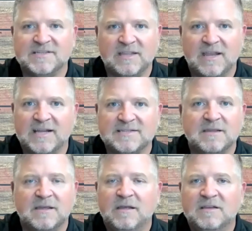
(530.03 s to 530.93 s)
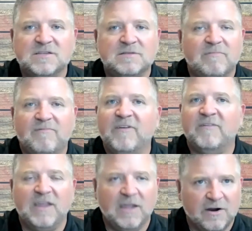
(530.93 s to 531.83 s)
in the next
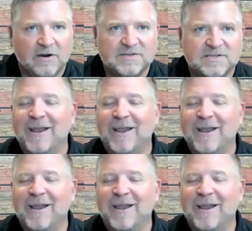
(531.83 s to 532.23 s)
50 years.